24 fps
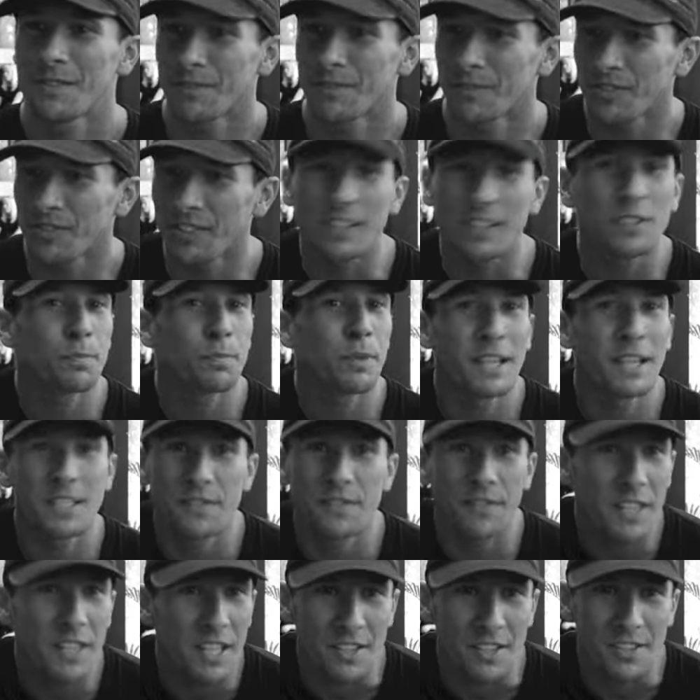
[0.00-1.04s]
sixth place
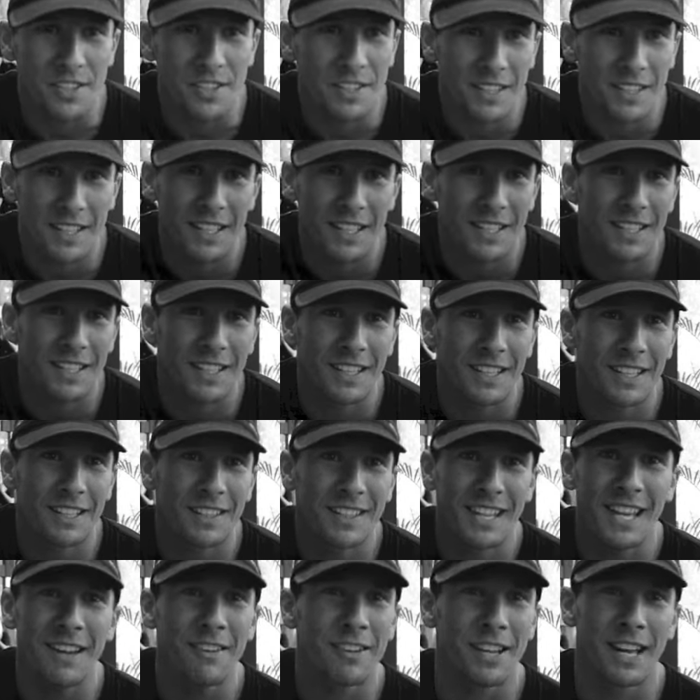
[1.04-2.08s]
finish, and
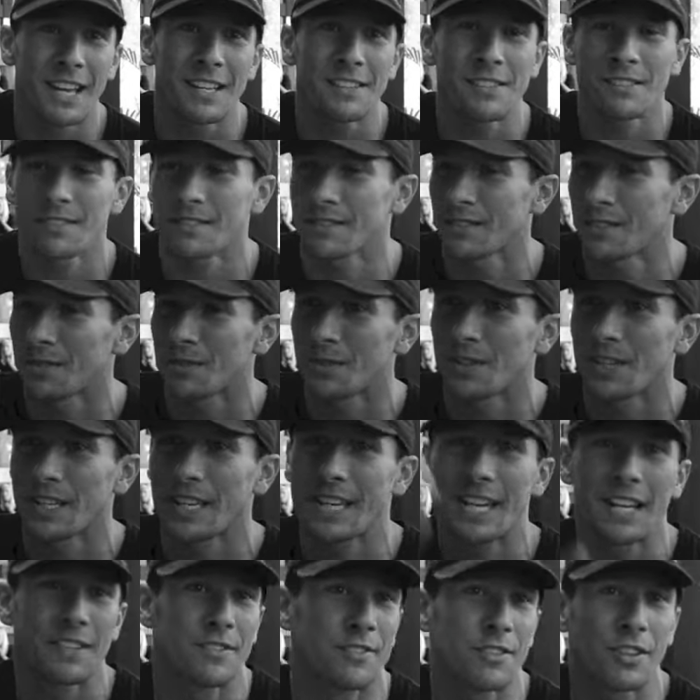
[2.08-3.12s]
nowadays he
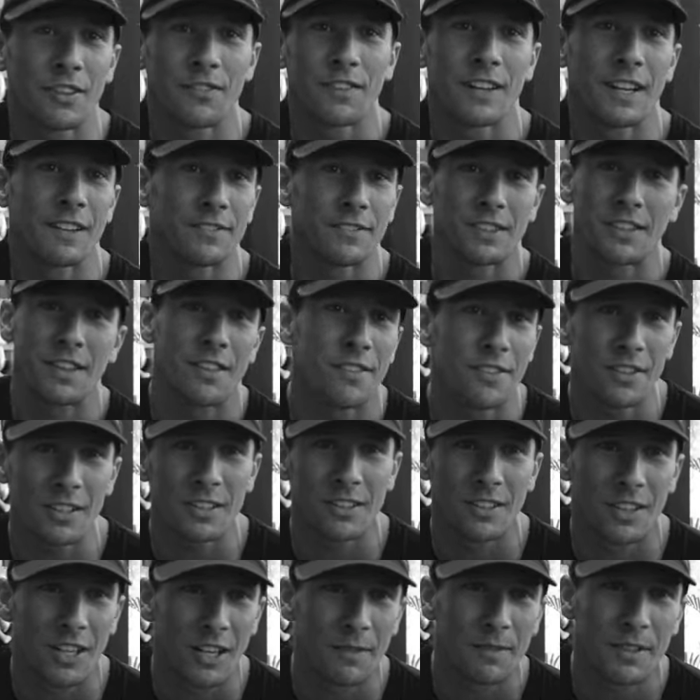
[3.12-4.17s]
cuts off after the third
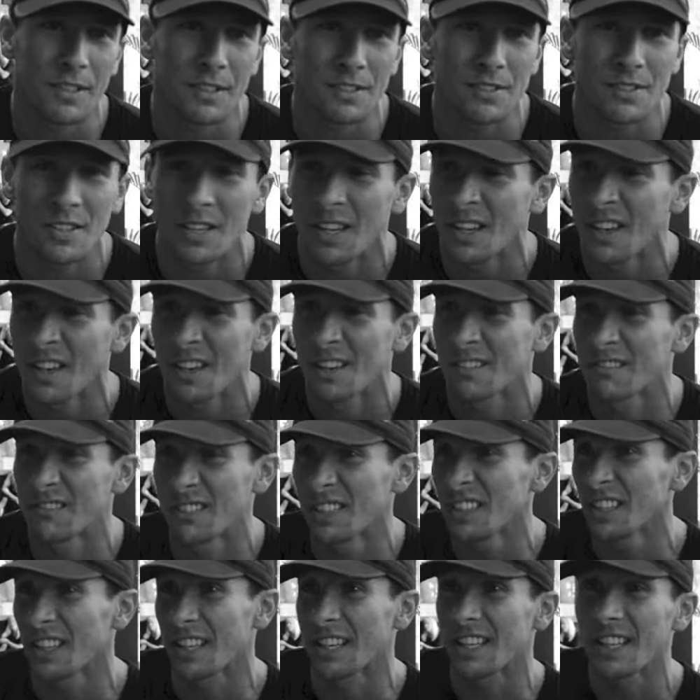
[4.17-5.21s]
guy because
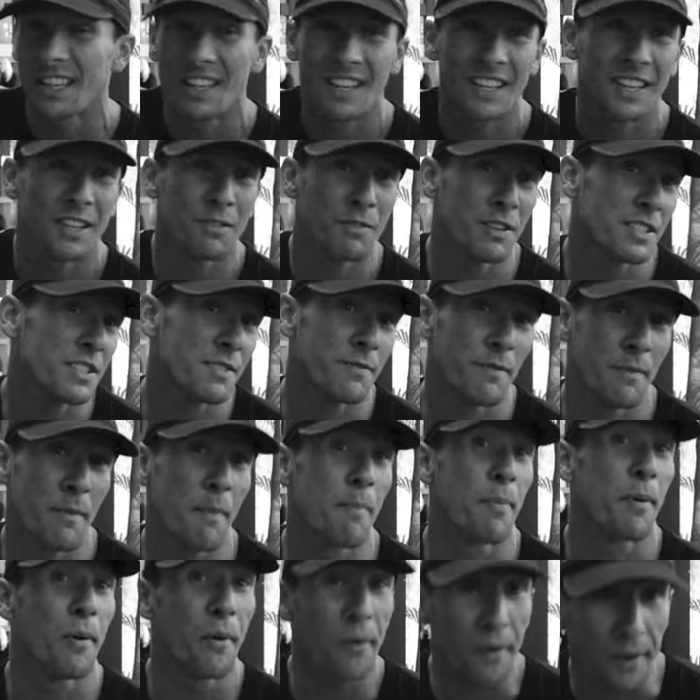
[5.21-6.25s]
really the rest of them
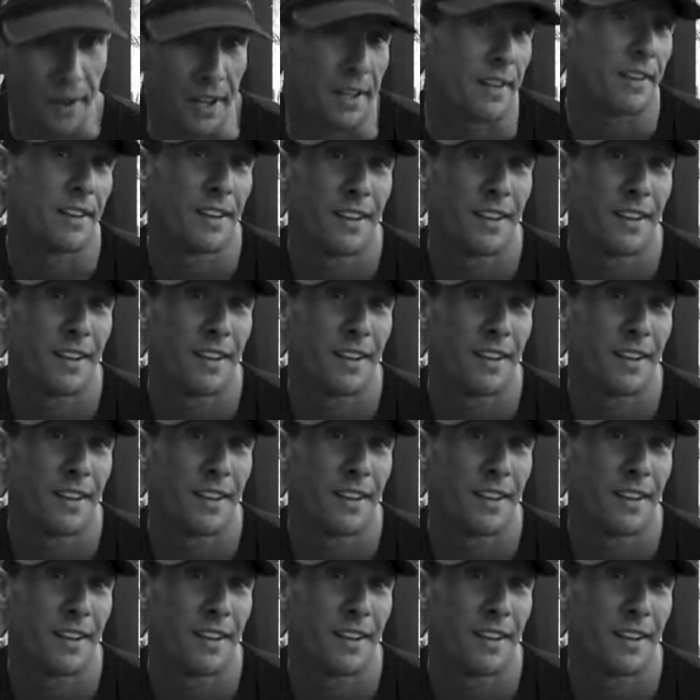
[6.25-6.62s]
are boring,